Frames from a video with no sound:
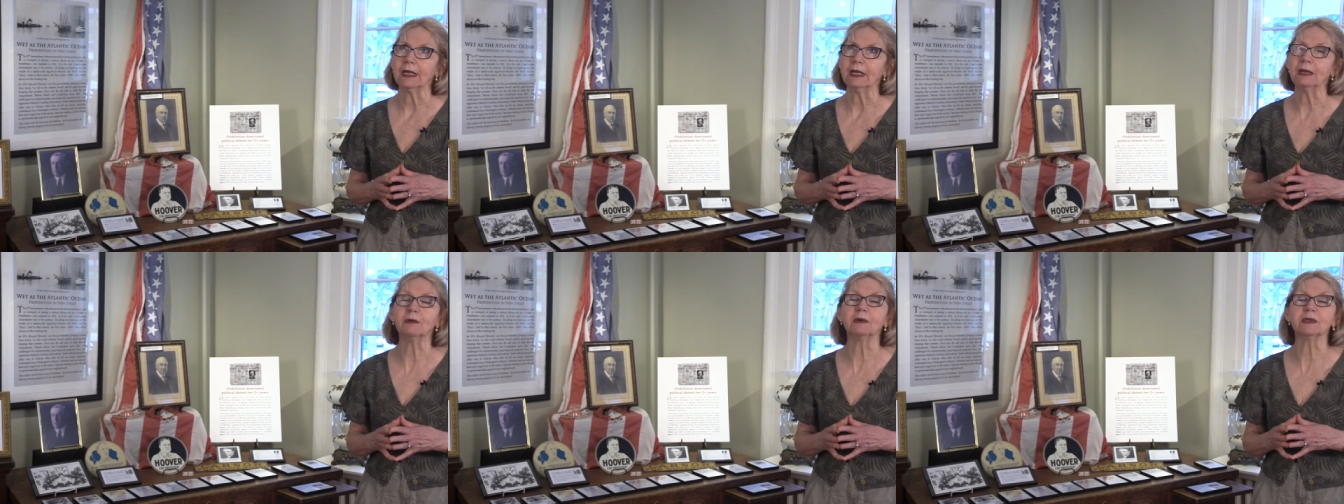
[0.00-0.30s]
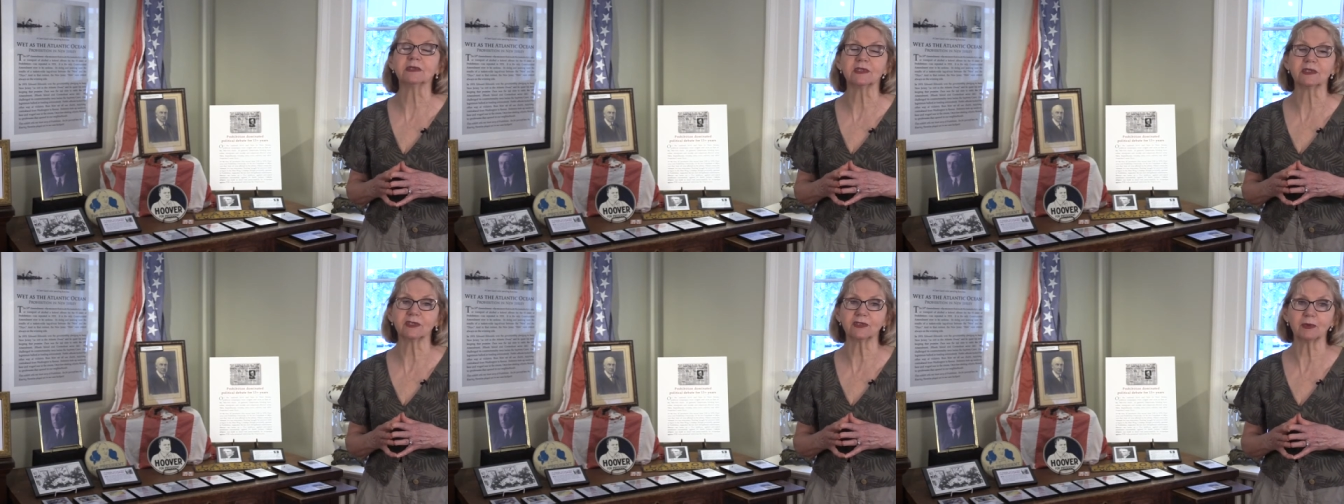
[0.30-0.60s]
it
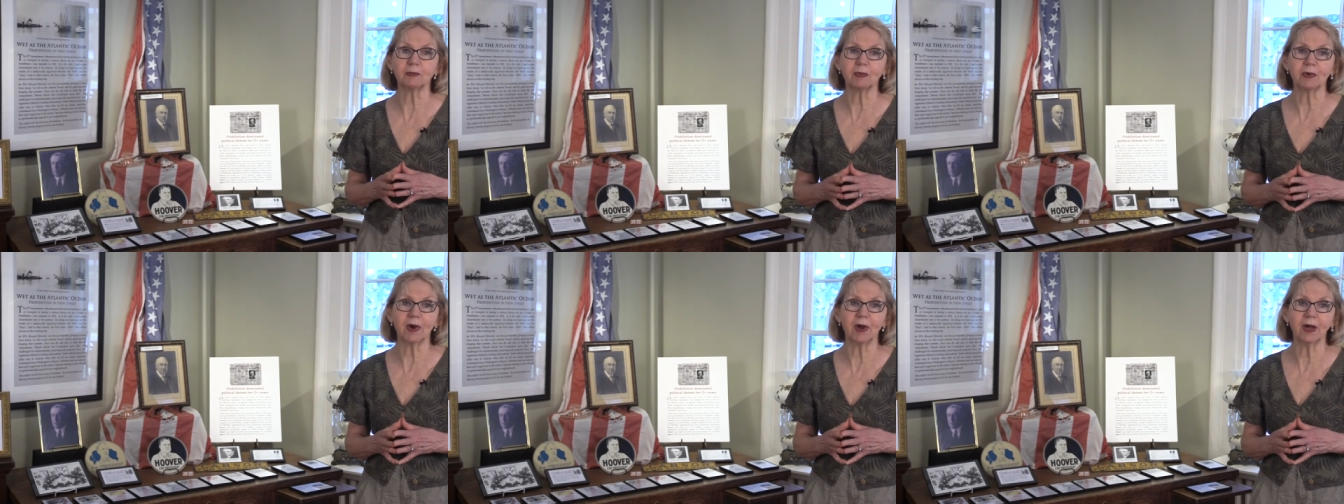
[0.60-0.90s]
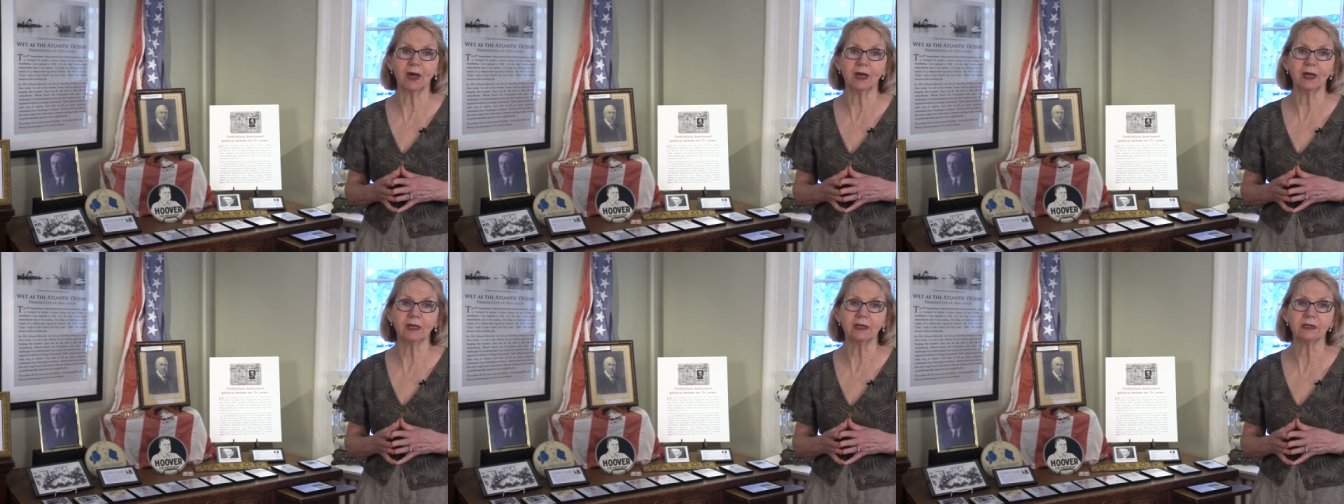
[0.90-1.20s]
was a
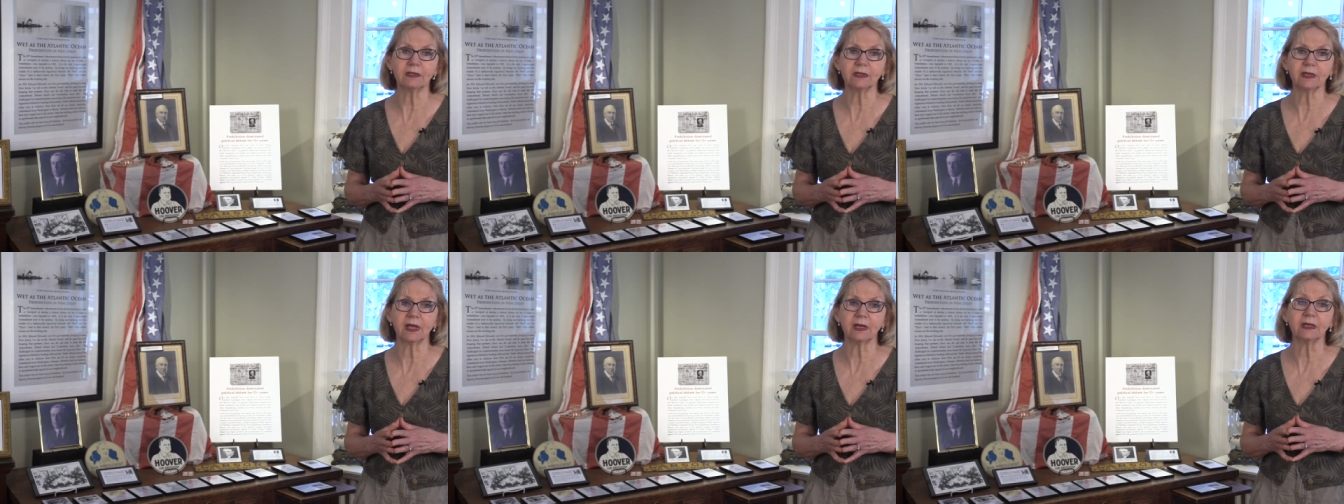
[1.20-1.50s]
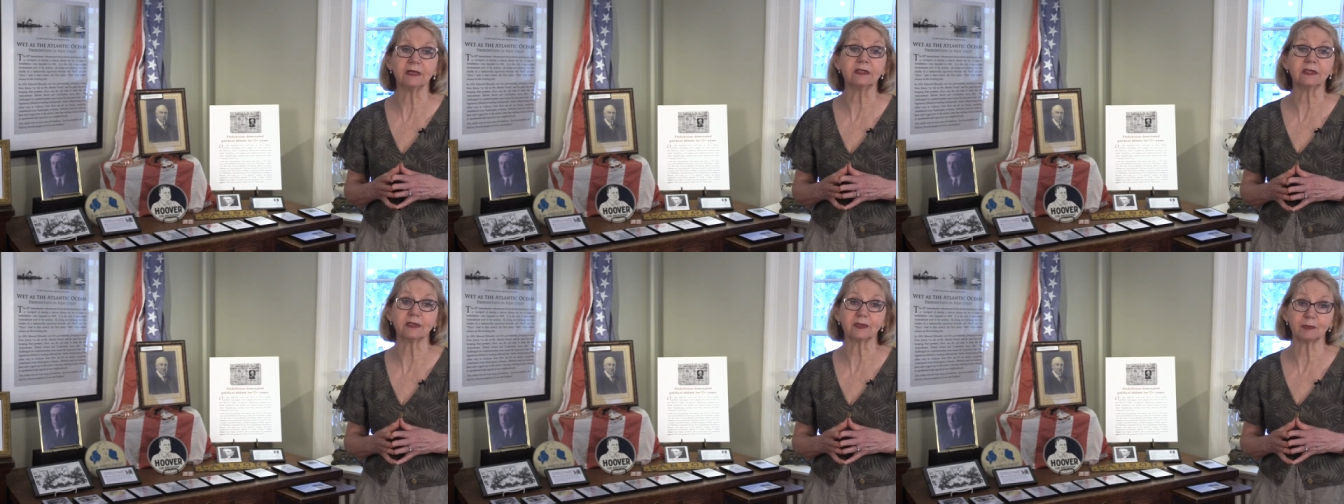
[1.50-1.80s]
surprise
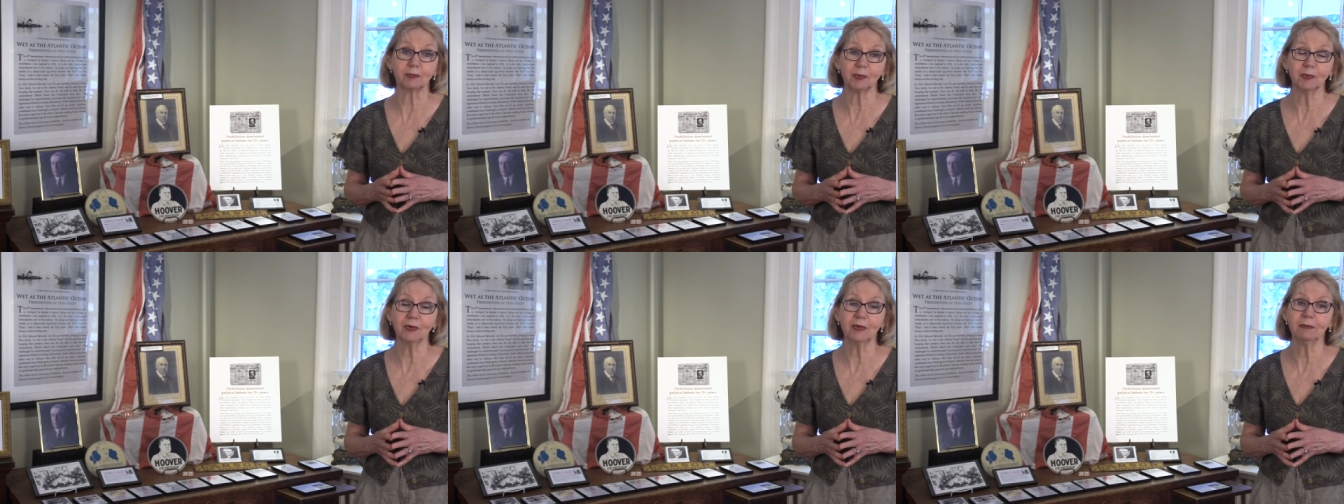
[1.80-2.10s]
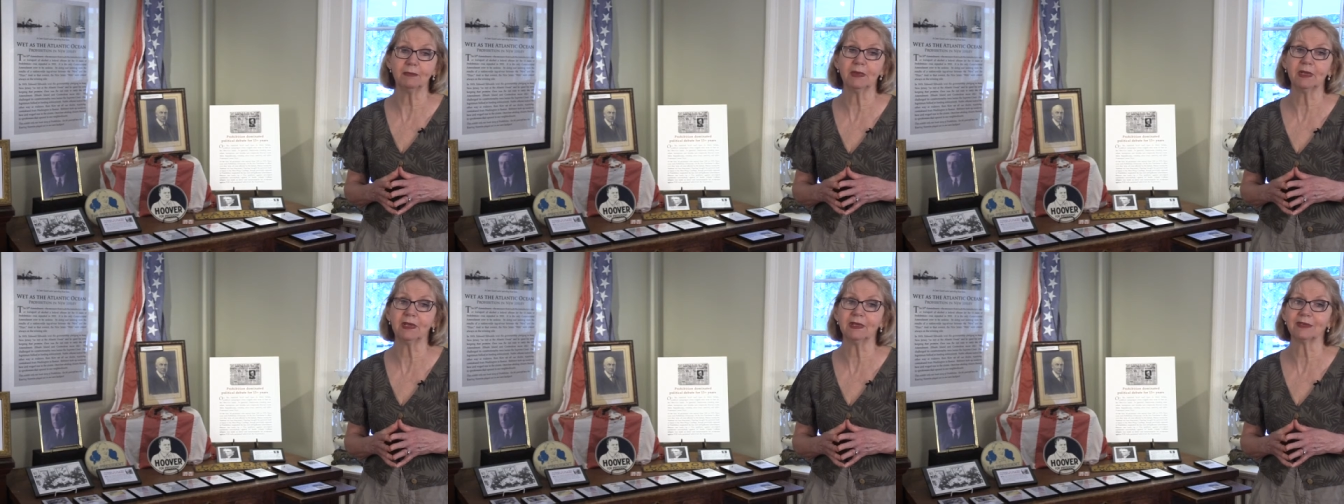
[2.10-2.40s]
and a
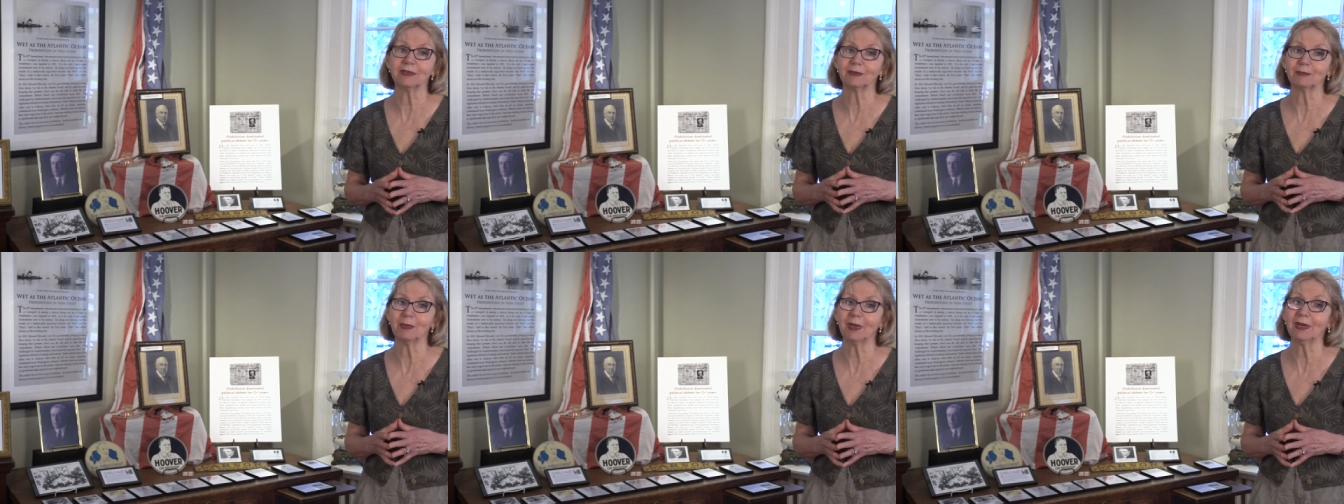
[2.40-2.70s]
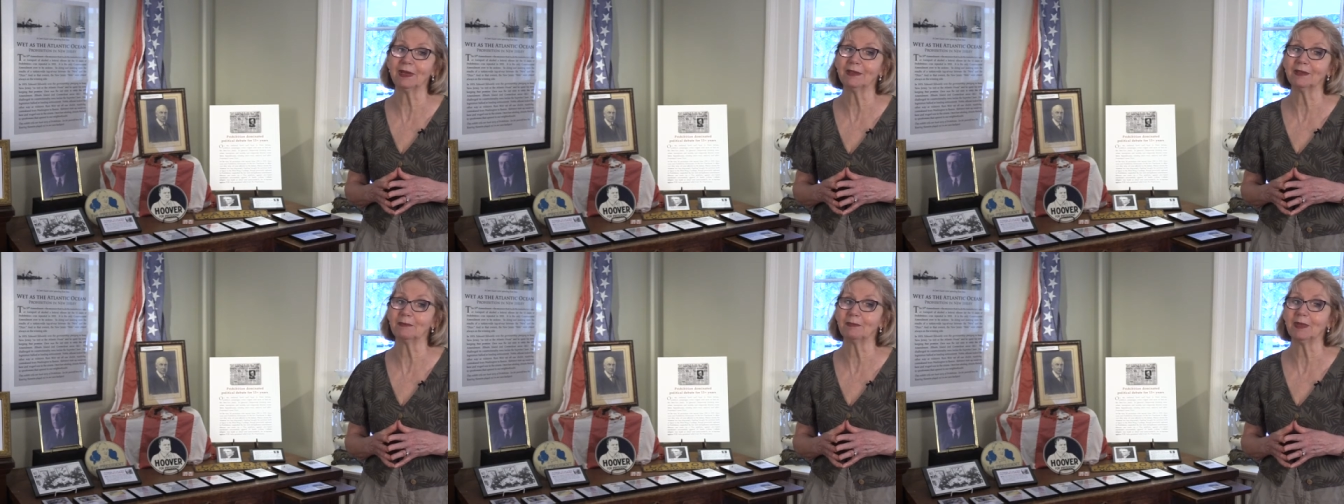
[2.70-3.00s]
disappointment to
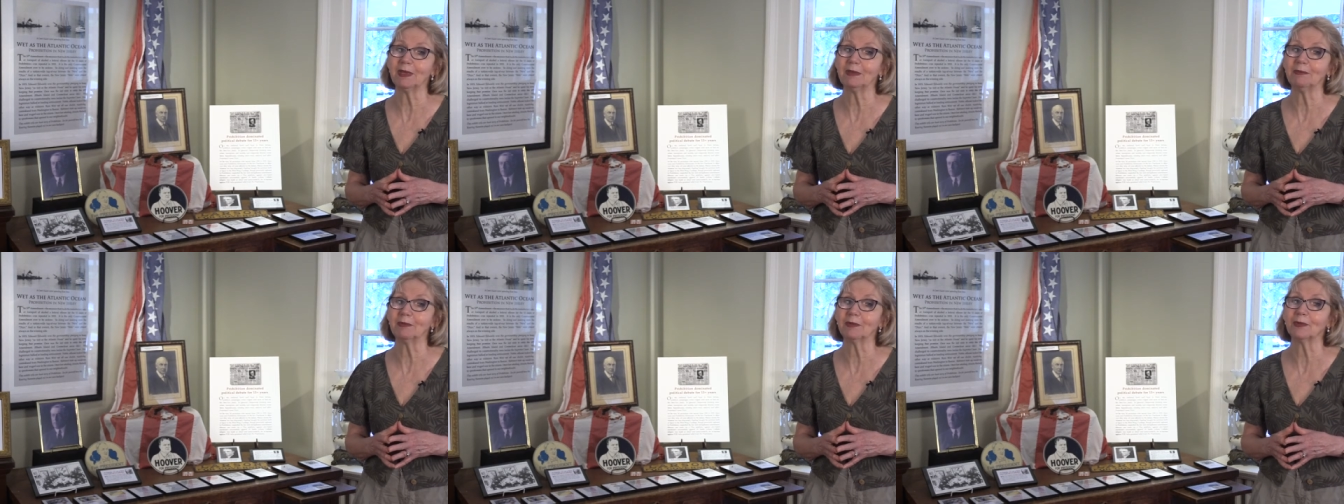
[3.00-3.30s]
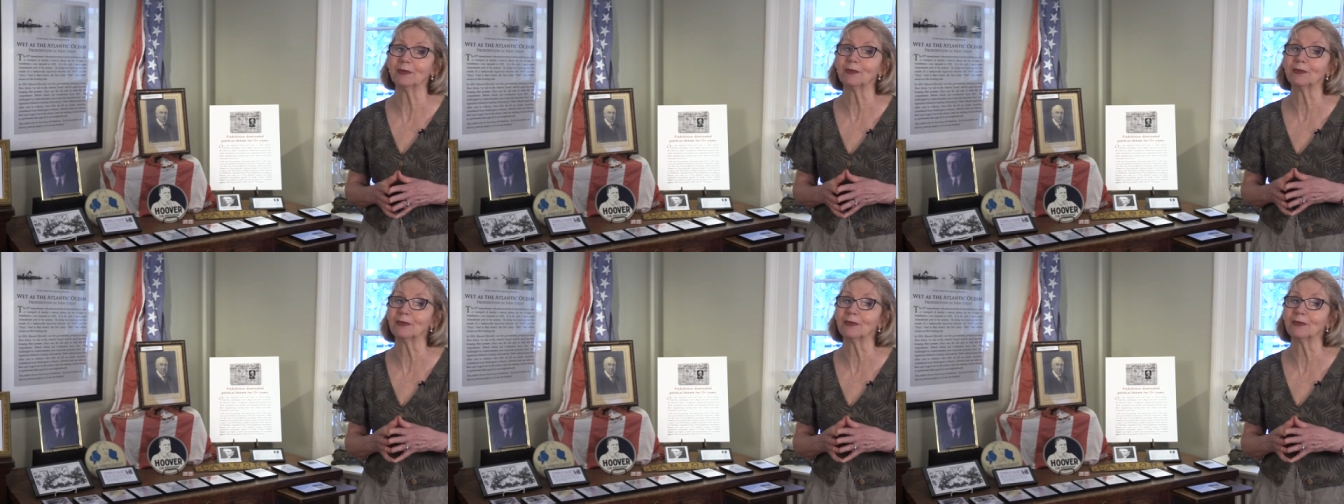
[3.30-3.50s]
many of the people